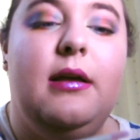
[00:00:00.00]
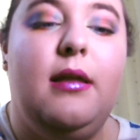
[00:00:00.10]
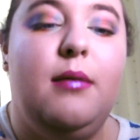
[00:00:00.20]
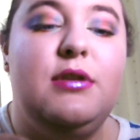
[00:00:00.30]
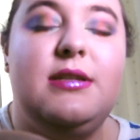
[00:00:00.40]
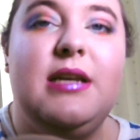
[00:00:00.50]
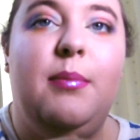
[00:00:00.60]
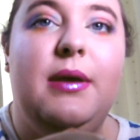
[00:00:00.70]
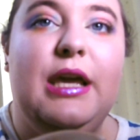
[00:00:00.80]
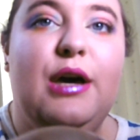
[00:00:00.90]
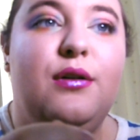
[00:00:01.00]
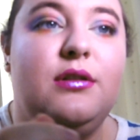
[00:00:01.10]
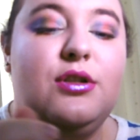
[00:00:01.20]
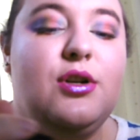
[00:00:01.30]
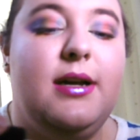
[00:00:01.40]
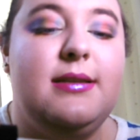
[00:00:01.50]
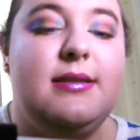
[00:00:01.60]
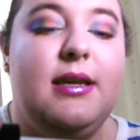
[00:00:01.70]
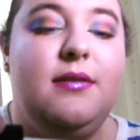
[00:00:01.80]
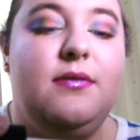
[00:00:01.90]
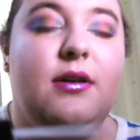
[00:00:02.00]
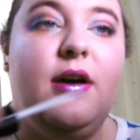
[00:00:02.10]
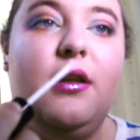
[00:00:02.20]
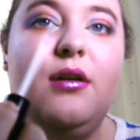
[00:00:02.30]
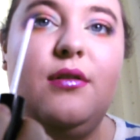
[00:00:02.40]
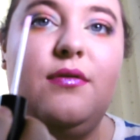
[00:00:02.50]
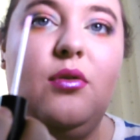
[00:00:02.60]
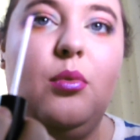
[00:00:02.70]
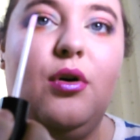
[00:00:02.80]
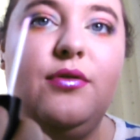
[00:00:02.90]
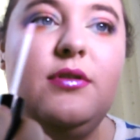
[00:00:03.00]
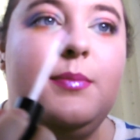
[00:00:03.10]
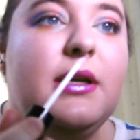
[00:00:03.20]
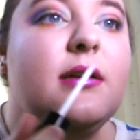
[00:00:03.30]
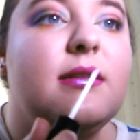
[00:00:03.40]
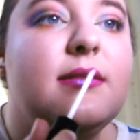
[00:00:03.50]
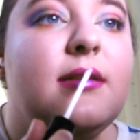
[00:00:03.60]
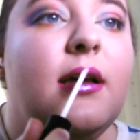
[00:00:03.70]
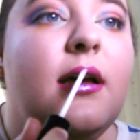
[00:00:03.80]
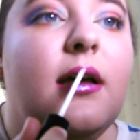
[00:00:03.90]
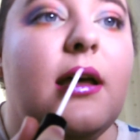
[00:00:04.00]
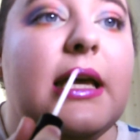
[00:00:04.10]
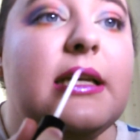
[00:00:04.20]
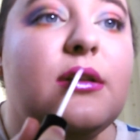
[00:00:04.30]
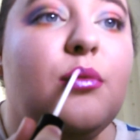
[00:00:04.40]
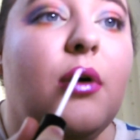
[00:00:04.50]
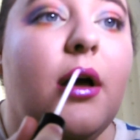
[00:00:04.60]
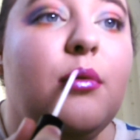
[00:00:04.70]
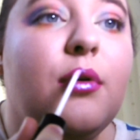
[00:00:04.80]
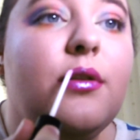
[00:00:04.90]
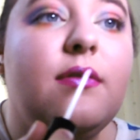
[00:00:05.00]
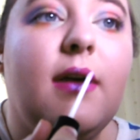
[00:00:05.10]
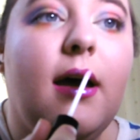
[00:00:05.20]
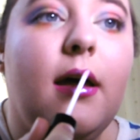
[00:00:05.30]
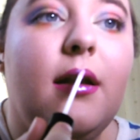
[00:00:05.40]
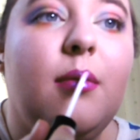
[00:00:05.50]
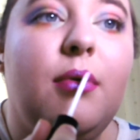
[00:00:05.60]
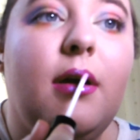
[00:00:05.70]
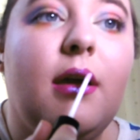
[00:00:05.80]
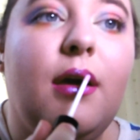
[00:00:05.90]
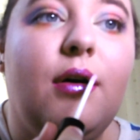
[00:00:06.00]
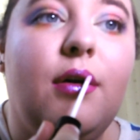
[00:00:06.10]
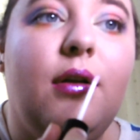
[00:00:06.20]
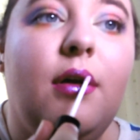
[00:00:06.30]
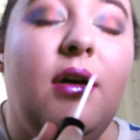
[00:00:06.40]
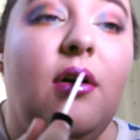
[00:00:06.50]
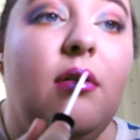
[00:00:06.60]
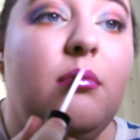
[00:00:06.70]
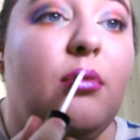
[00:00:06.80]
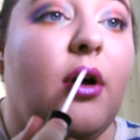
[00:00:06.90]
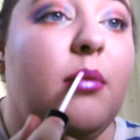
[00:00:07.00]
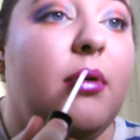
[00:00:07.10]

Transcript: And I'm just tapping it on to try and save the colour of the wand, because it is a white wand, and I'm putting it on bright